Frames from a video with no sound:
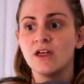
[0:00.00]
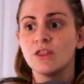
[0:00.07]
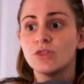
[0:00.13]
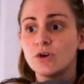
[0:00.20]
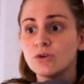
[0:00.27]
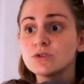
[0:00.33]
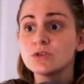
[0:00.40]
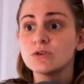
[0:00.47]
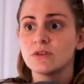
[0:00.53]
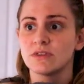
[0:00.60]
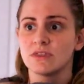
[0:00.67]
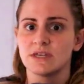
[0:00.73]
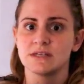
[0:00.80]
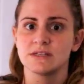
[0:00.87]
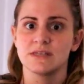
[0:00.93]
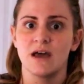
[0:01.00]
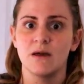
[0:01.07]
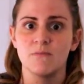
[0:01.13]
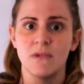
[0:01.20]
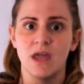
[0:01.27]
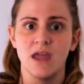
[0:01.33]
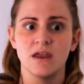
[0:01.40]
Those are the things
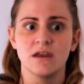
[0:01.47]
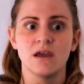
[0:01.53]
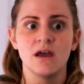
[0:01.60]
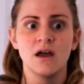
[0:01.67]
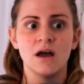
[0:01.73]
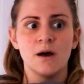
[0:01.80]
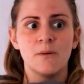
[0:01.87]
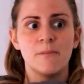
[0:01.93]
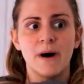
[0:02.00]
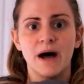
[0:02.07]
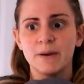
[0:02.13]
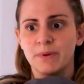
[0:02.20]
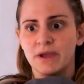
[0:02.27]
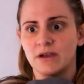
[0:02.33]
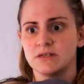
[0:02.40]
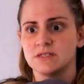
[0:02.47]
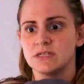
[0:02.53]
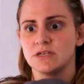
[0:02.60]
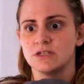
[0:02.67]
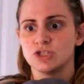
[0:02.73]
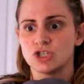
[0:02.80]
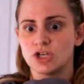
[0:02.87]
that made my
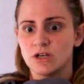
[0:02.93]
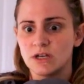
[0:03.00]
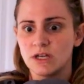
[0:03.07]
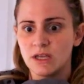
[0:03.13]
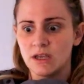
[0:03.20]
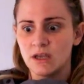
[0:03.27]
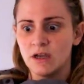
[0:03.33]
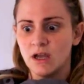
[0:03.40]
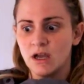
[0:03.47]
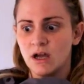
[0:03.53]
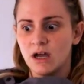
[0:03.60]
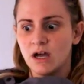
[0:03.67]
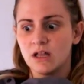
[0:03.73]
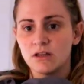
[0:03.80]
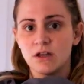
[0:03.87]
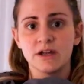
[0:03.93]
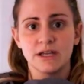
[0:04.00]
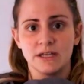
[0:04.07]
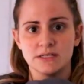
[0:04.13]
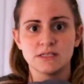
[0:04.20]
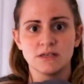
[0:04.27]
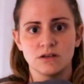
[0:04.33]
parenting journey a lot
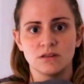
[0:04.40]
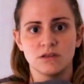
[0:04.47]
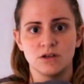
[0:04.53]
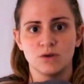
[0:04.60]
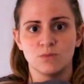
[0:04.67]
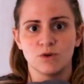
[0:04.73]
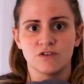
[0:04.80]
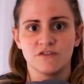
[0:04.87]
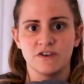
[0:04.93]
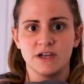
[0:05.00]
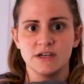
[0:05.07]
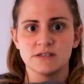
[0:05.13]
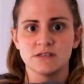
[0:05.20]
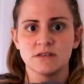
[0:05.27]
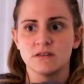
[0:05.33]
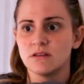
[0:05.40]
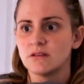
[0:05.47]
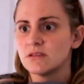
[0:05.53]
easier in the newborn phase.